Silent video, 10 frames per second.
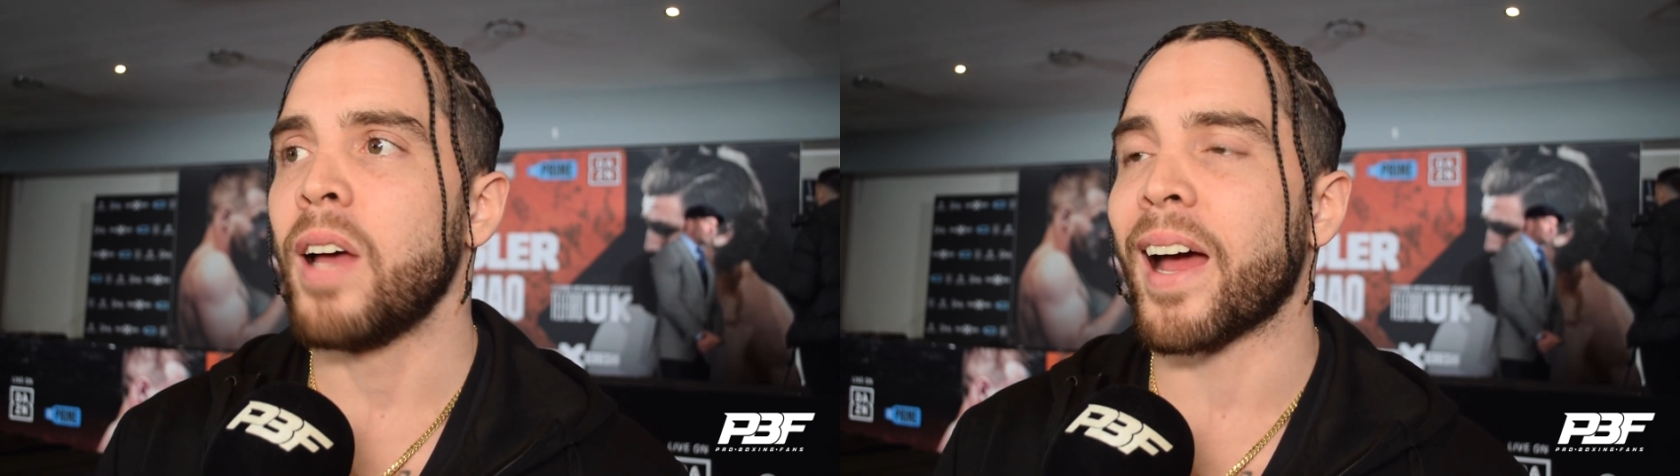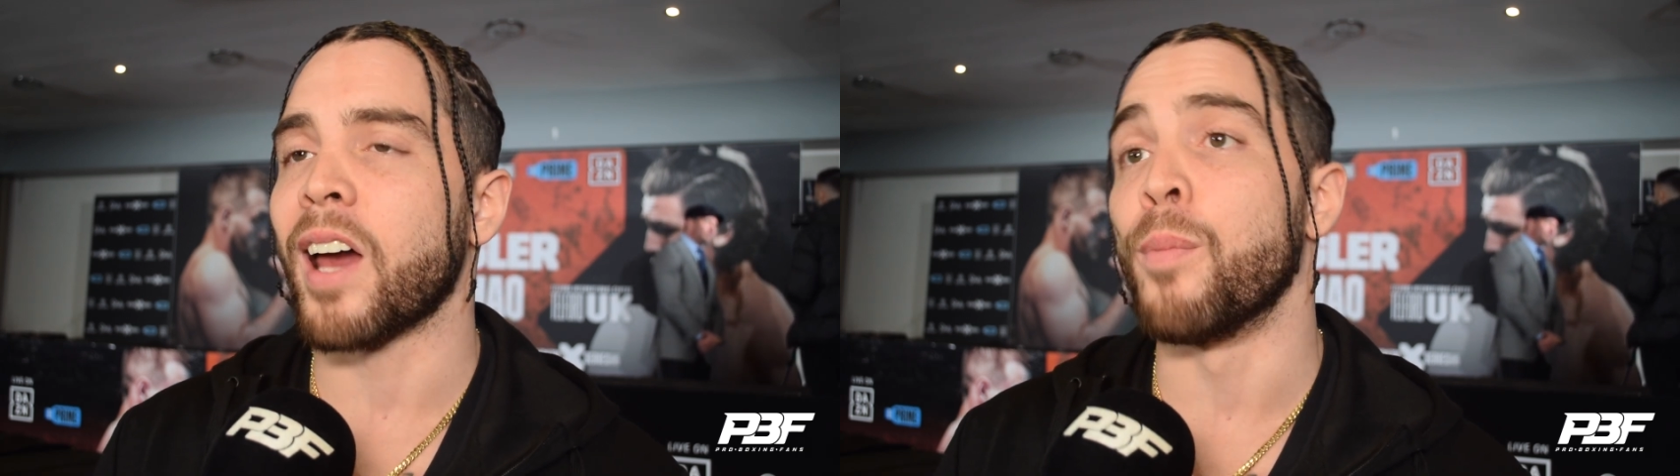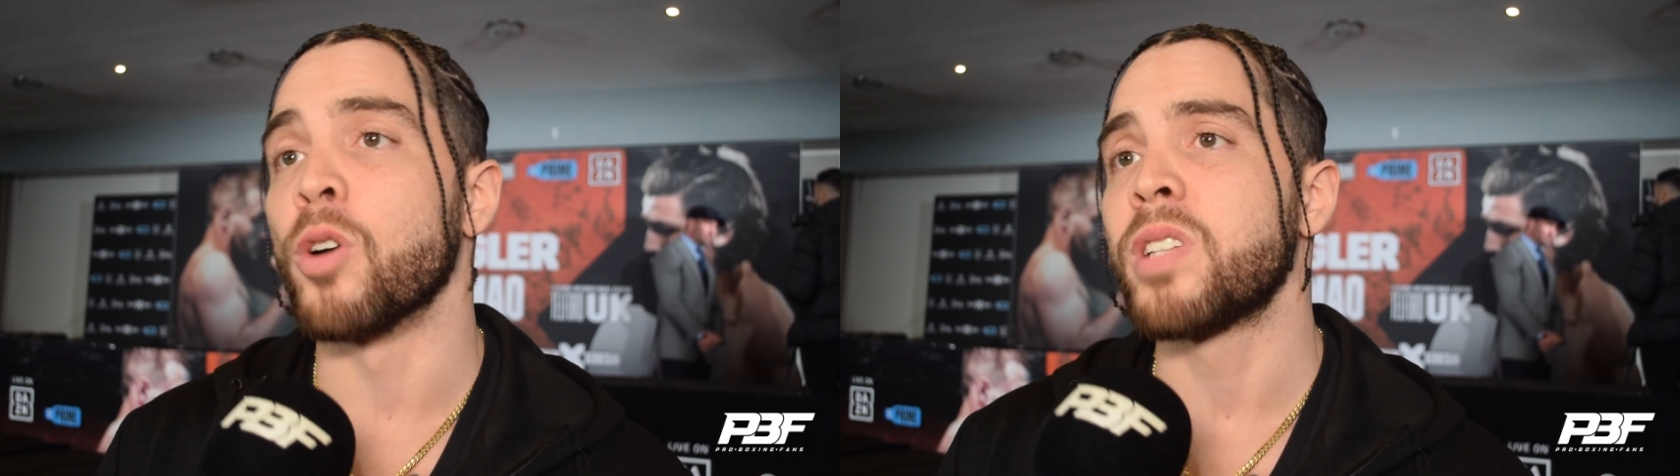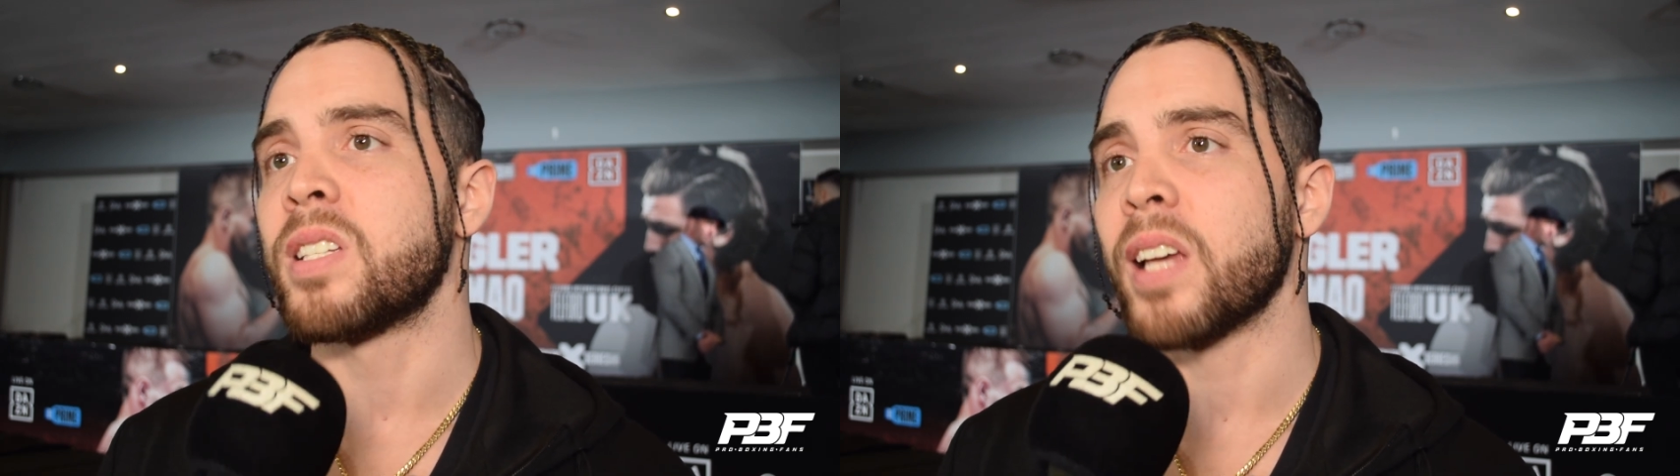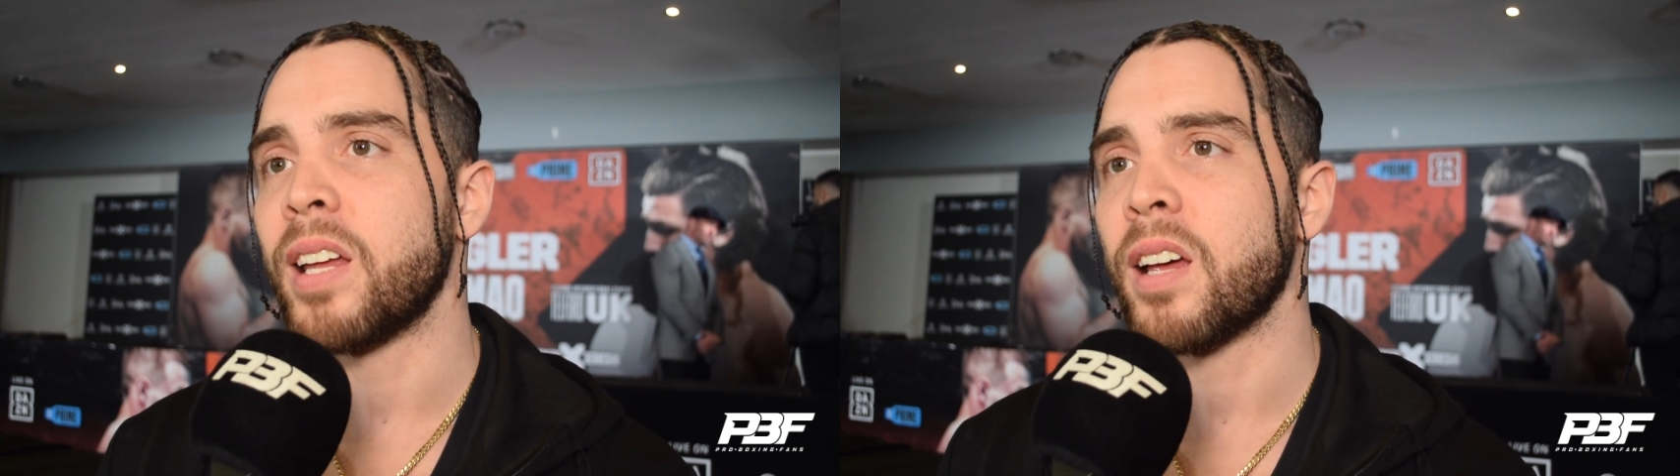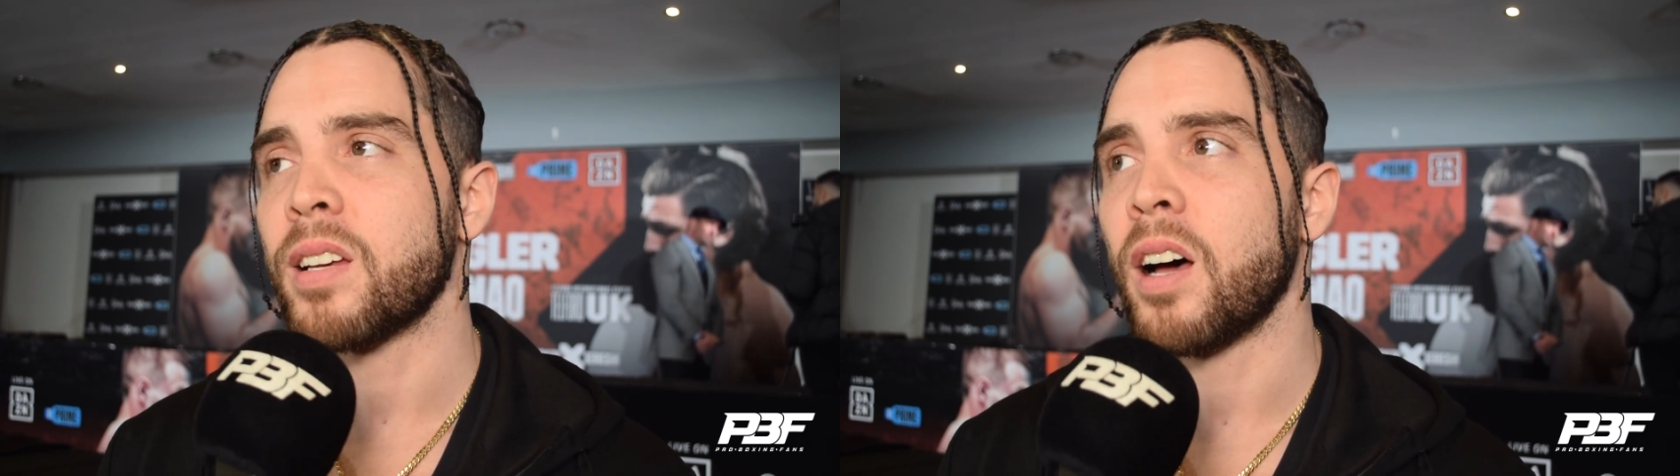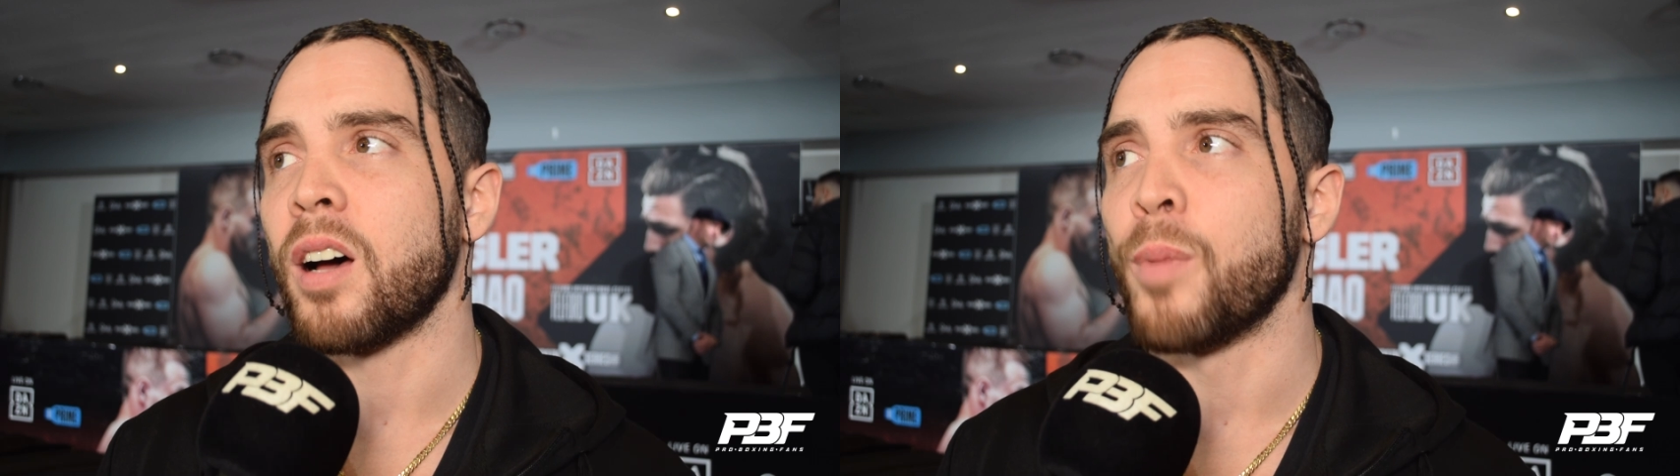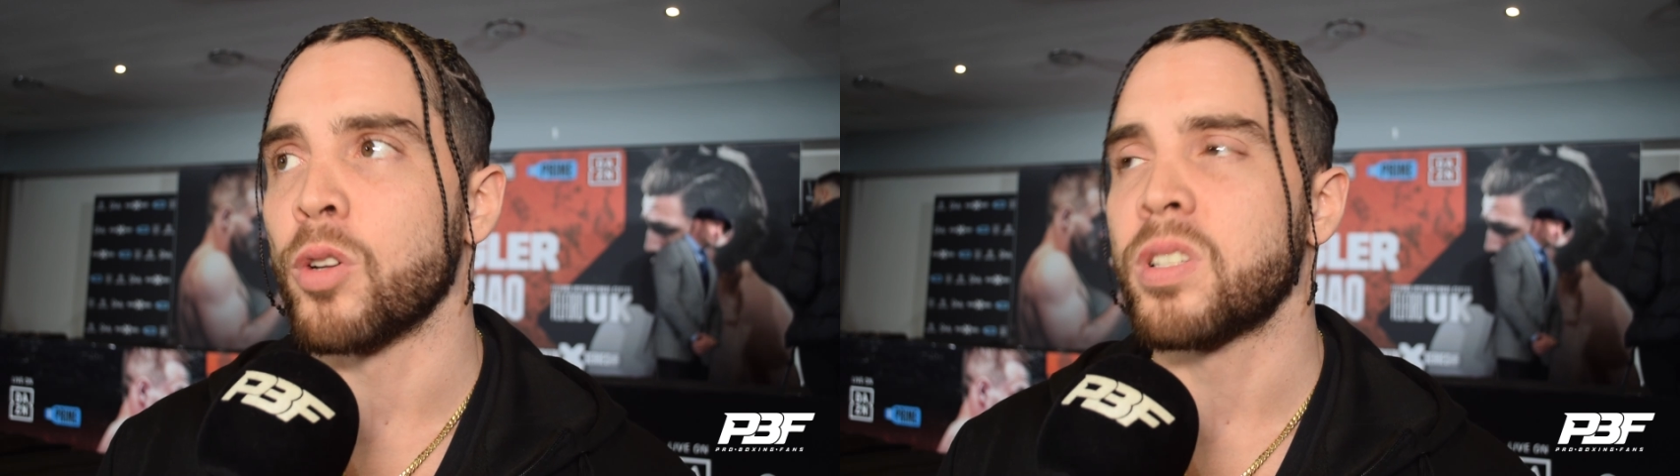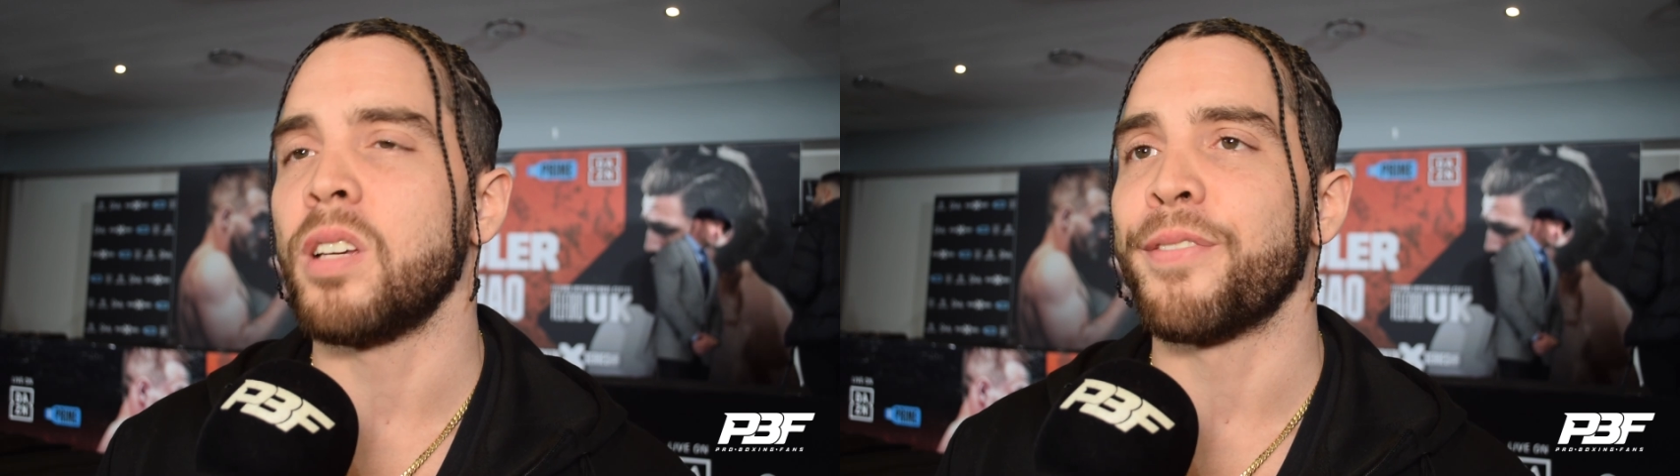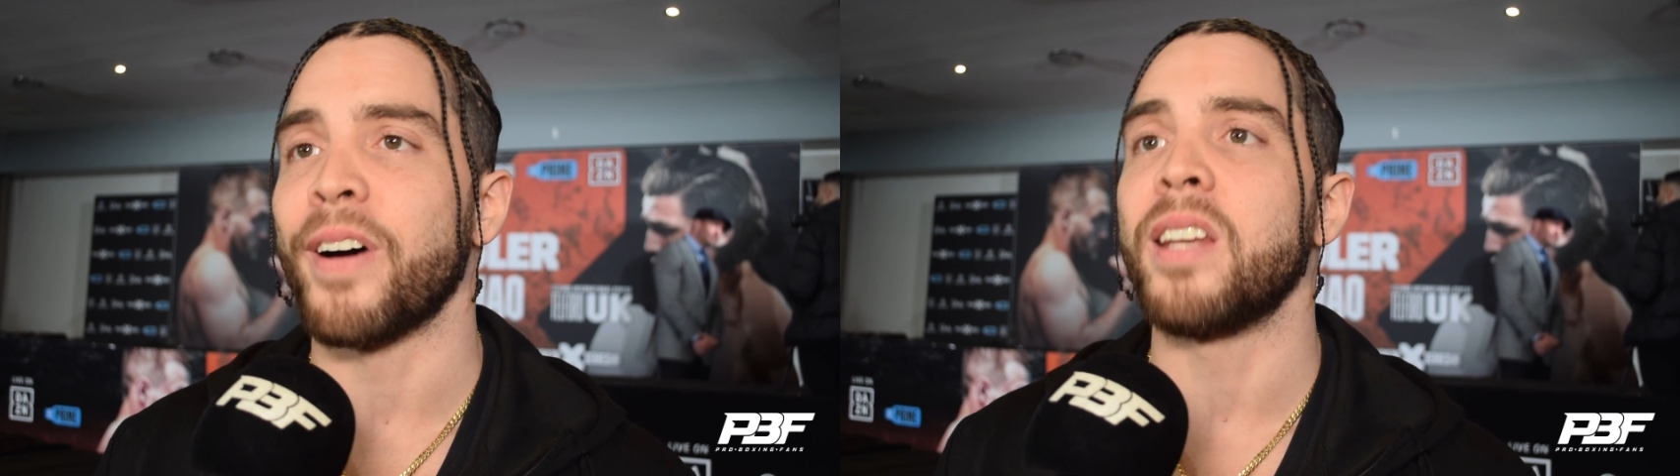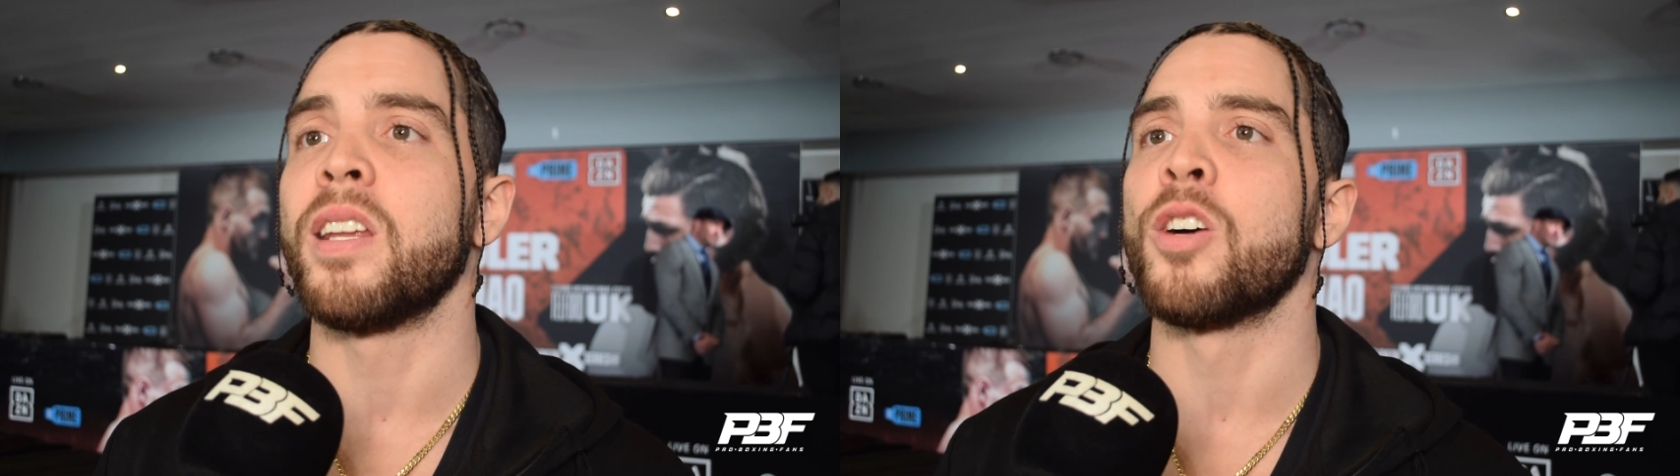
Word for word: I got a multi-fight